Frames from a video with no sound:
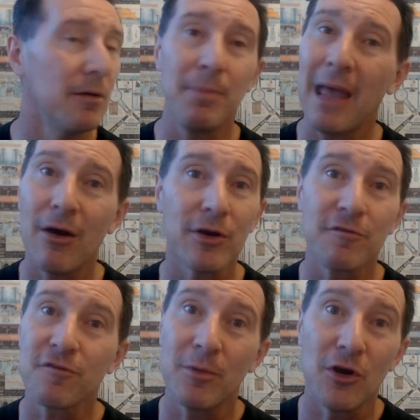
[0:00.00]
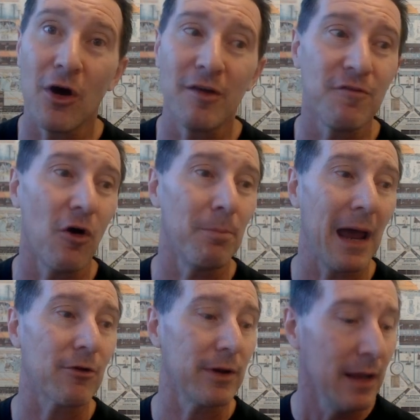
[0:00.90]
powered it from a 9-volt
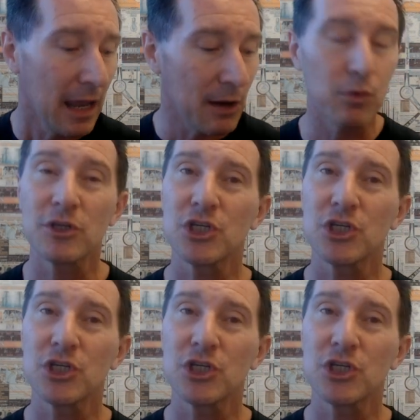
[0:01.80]
battery. It would have